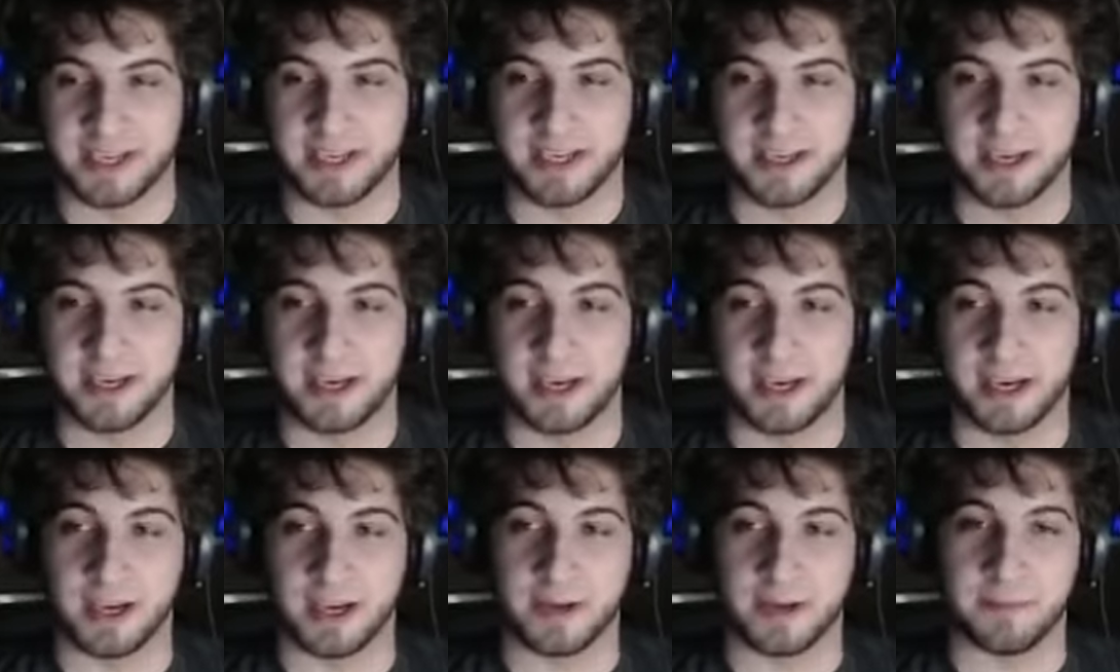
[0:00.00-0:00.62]

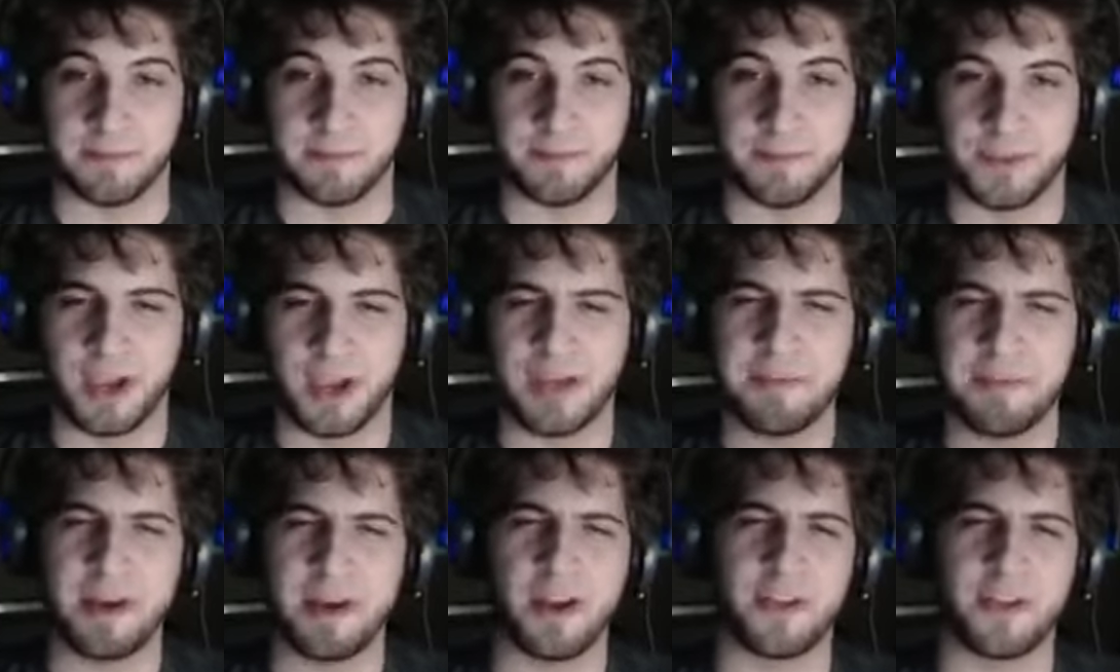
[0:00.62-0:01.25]
I
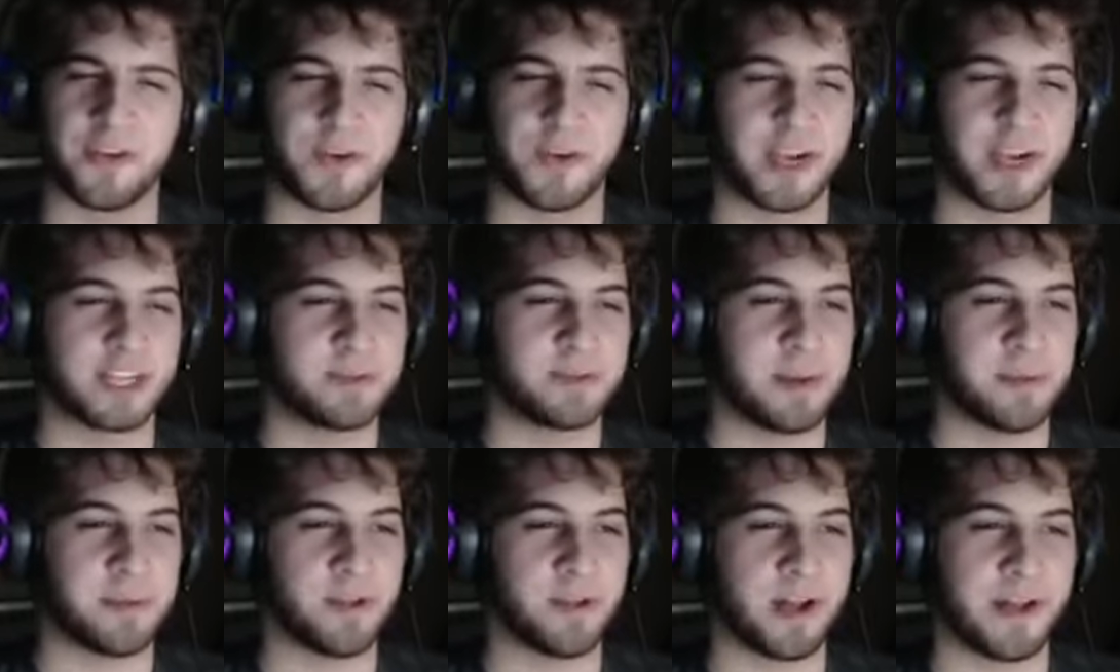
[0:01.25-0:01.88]
meet all the greatest
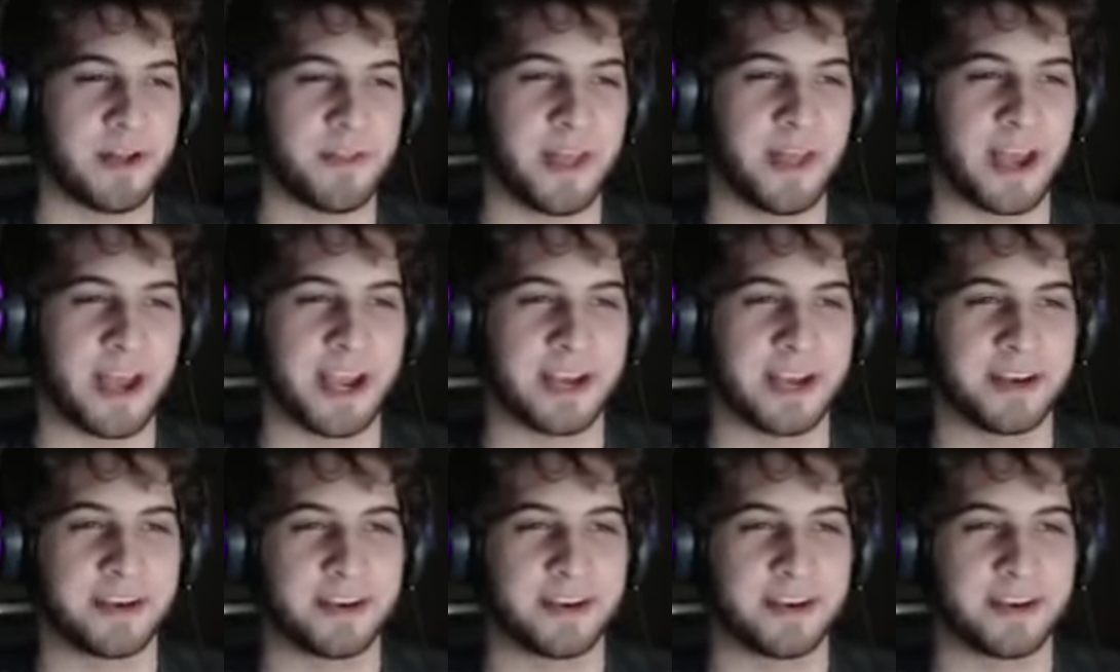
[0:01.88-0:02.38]
people online.